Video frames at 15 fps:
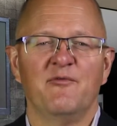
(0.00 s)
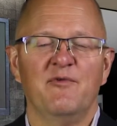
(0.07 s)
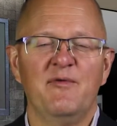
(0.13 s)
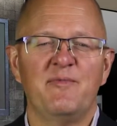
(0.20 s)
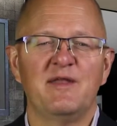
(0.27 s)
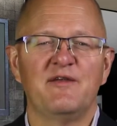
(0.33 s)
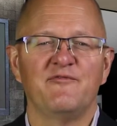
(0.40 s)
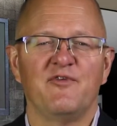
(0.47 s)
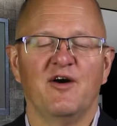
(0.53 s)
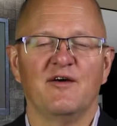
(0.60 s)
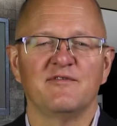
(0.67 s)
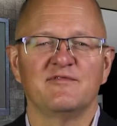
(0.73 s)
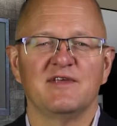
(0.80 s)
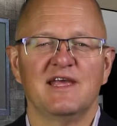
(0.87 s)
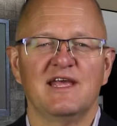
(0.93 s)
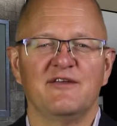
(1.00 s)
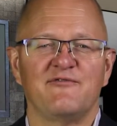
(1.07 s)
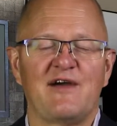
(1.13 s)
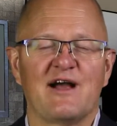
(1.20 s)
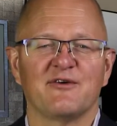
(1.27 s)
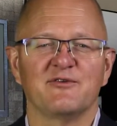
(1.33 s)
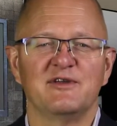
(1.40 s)
We've been involved in
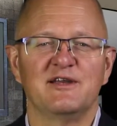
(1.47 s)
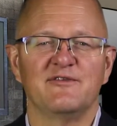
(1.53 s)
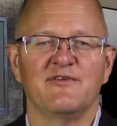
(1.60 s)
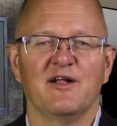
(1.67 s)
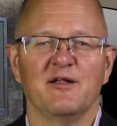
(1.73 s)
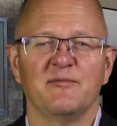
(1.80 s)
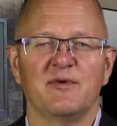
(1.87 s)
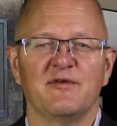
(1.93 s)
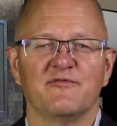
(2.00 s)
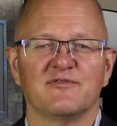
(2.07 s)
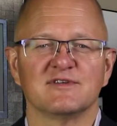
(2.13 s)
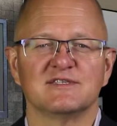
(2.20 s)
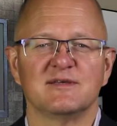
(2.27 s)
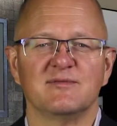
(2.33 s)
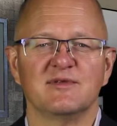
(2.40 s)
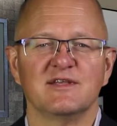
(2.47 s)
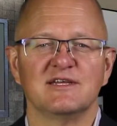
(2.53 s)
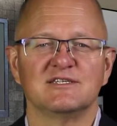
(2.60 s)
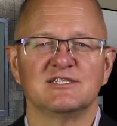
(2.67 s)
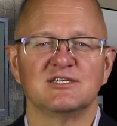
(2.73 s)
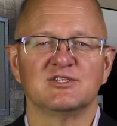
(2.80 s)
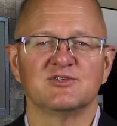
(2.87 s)
faculty development for
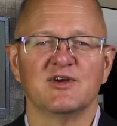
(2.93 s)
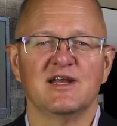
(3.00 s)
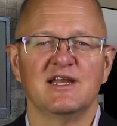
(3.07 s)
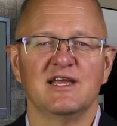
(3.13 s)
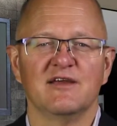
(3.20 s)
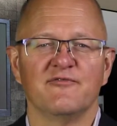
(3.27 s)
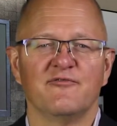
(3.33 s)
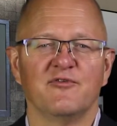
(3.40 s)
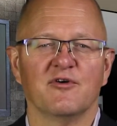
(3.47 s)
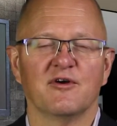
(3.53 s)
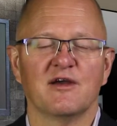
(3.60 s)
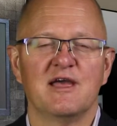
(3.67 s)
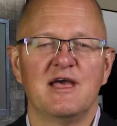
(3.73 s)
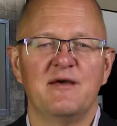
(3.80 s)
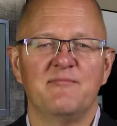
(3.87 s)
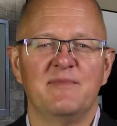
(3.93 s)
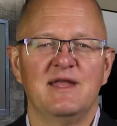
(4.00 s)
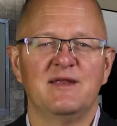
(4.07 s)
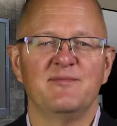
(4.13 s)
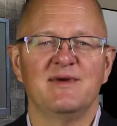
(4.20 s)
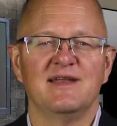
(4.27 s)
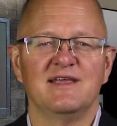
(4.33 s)
simulation training for
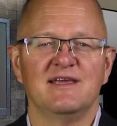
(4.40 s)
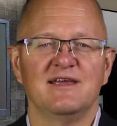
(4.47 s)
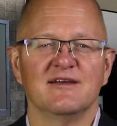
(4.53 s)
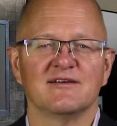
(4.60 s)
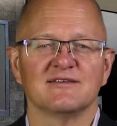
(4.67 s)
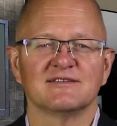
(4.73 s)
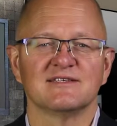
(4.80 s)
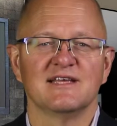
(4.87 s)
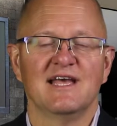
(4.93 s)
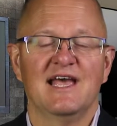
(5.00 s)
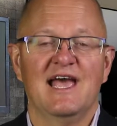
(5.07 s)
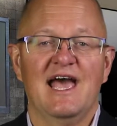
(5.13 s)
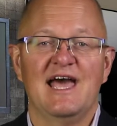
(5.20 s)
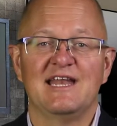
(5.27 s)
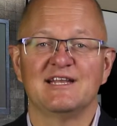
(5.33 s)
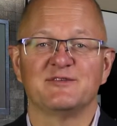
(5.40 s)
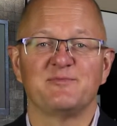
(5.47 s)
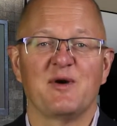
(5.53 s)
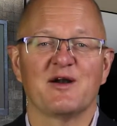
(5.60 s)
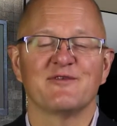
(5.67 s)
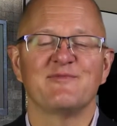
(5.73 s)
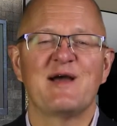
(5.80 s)
many, many years. And it's
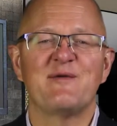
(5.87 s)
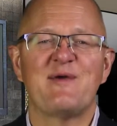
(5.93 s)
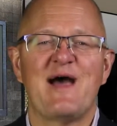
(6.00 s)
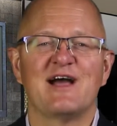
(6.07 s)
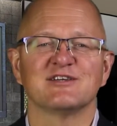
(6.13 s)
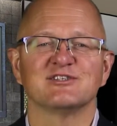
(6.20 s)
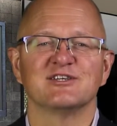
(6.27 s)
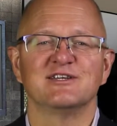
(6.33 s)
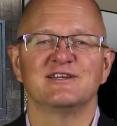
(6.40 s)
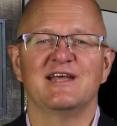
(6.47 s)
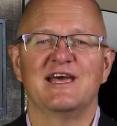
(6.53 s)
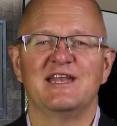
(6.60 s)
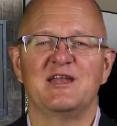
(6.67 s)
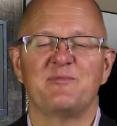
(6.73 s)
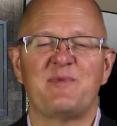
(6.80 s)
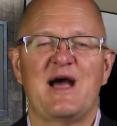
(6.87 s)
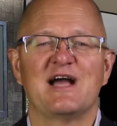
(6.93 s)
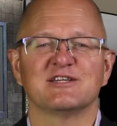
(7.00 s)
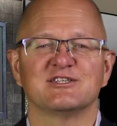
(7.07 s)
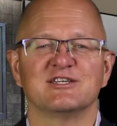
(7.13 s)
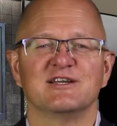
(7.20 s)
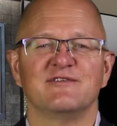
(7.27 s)
part of my passion and the
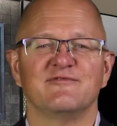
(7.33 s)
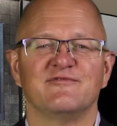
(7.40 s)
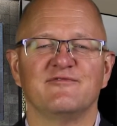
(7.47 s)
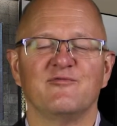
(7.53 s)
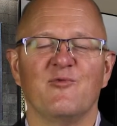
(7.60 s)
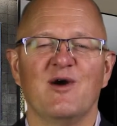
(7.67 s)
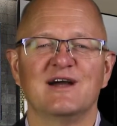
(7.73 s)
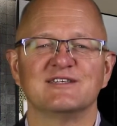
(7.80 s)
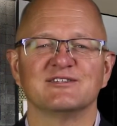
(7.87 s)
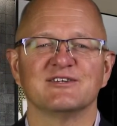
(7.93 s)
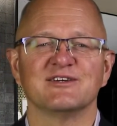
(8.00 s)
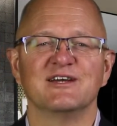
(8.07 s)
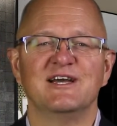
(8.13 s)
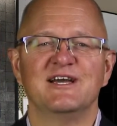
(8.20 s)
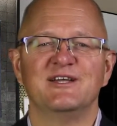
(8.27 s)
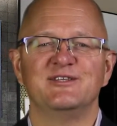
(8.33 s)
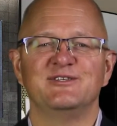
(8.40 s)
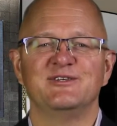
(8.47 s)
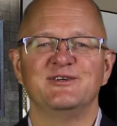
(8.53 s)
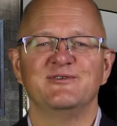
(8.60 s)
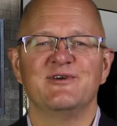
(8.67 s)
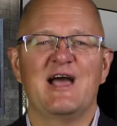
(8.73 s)
passion of WISER
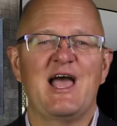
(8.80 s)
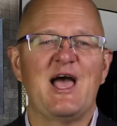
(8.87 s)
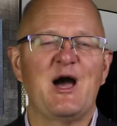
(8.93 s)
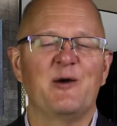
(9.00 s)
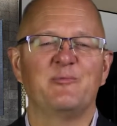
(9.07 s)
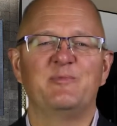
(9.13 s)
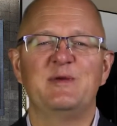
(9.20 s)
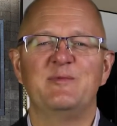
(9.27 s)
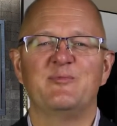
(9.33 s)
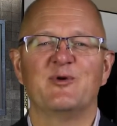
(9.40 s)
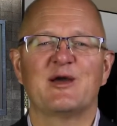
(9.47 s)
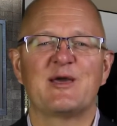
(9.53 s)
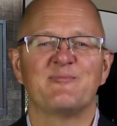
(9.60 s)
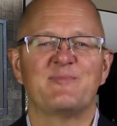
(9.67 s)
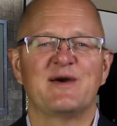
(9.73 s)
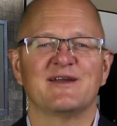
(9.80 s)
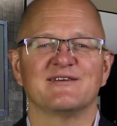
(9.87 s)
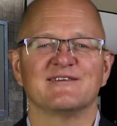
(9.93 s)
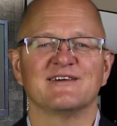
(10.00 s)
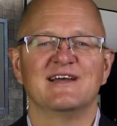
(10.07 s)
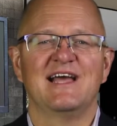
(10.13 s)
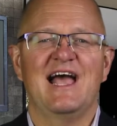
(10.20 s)
to help people get
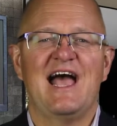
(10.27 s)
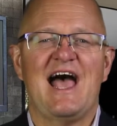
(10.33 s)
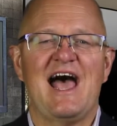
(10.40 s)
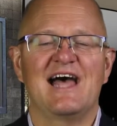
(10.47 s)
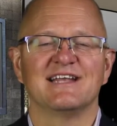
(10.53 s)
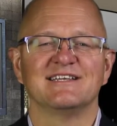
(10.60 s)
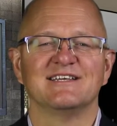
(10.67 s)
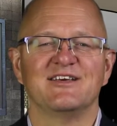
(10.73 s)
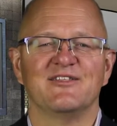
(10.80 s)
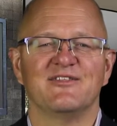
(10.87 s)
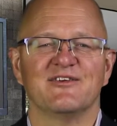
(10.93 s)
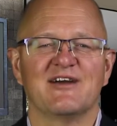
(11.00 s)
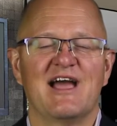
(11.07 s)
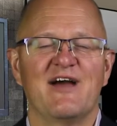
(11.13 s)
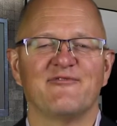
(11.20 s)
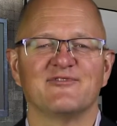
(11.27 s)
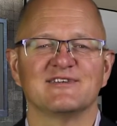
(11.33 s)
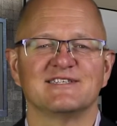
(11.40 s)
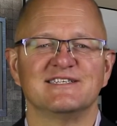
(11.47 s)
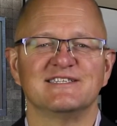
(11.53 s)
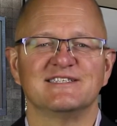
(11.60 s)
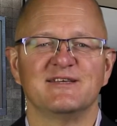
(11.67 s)
better at their
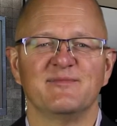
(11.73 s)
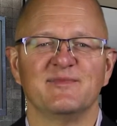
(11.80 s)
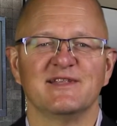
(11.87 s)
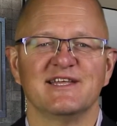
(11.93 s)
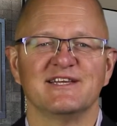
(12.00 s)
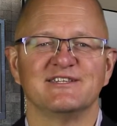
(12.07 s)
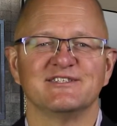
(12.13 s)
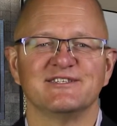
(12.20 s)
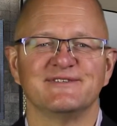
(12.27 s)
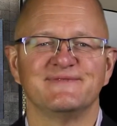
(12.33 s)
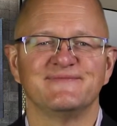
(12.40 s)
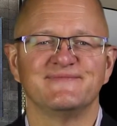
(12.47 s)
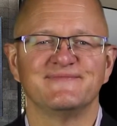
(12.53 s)
efforts in simulation.